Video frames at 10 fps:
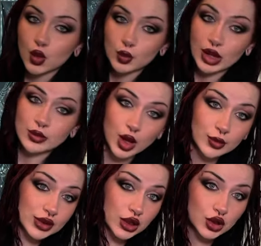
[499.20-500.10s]
my
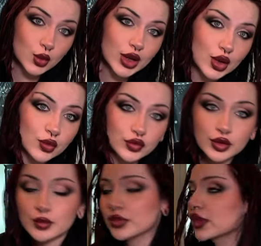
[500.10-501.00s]
mom's on her way
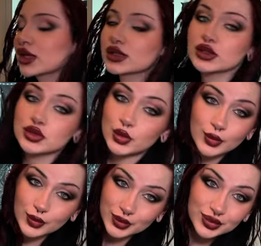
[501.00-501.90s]
over to do
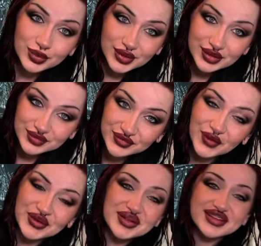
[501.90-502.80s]
these
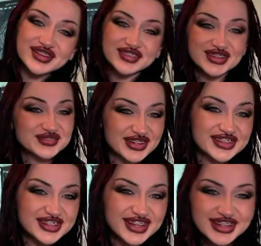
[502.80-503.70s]
photos when I'm
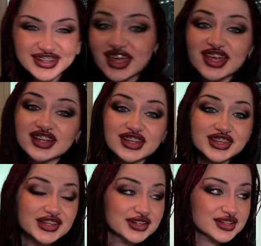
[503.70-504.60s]
rinsing. It
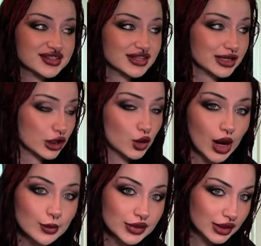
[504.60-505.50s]
looks like a
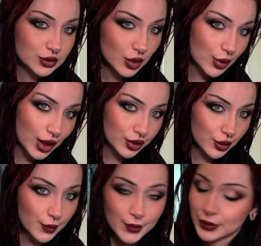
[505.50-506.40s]
crime scene in my
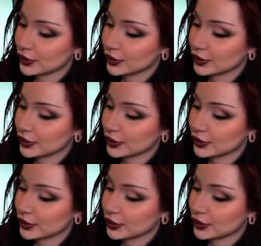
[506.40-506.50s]
bathroom.